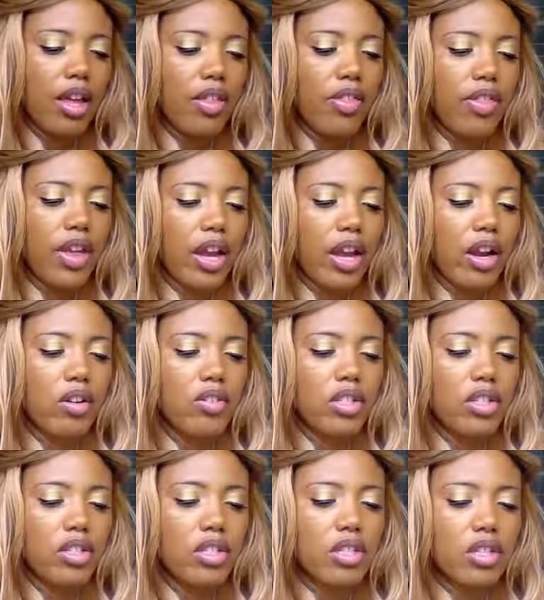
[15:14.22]
there.
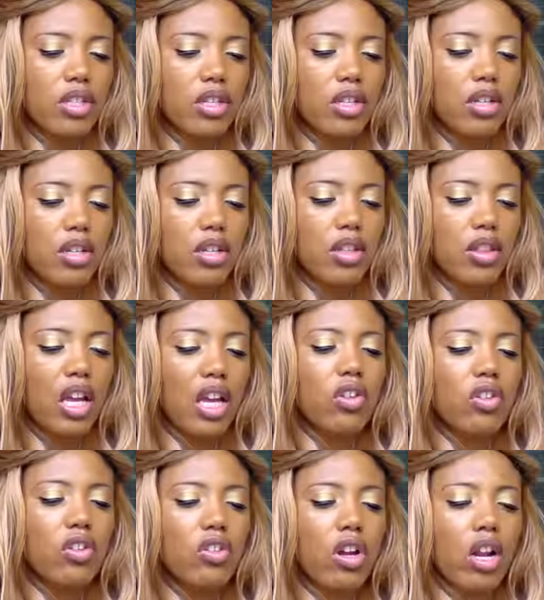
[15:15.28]
Just things are
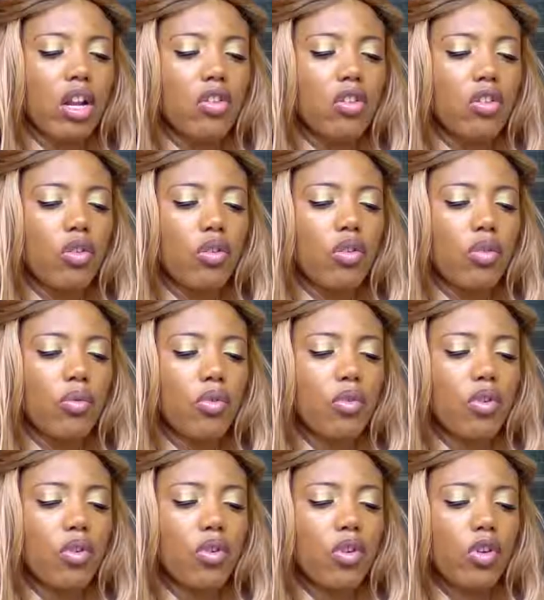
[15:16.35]
starting to,
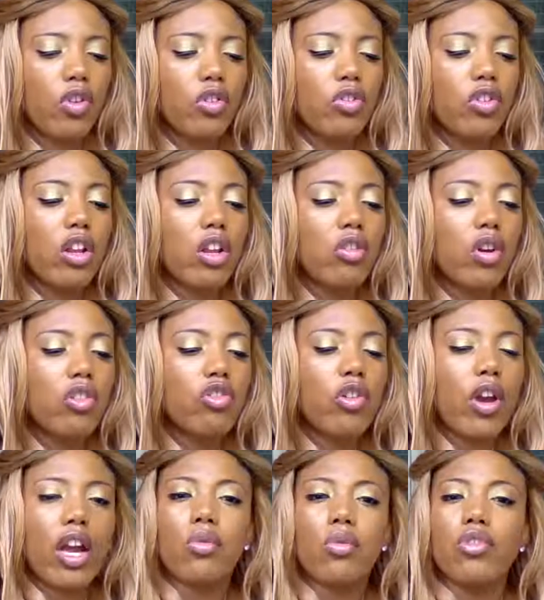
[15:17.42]
you're starting to
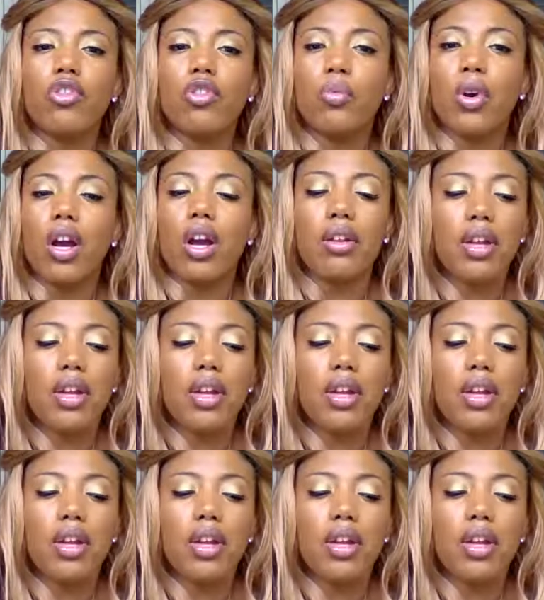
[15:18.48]
attract what you want.